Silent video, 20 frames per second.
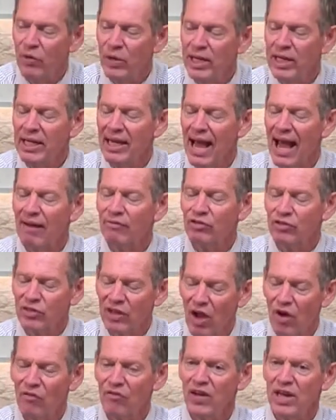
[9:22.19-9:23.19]
we can have
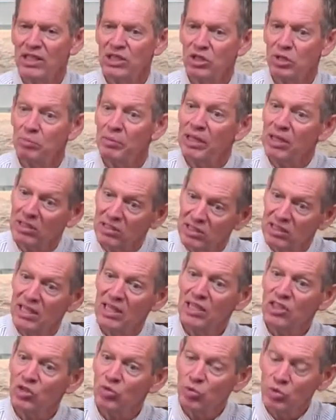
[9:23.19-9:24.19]
salvation, because
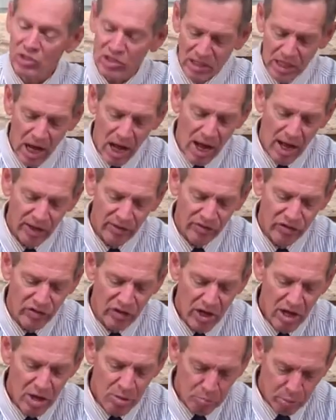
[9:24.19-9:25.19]
this was
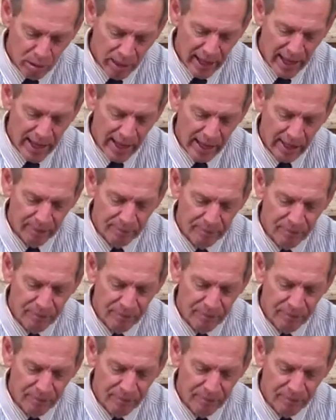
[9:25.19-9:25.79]
God's plan.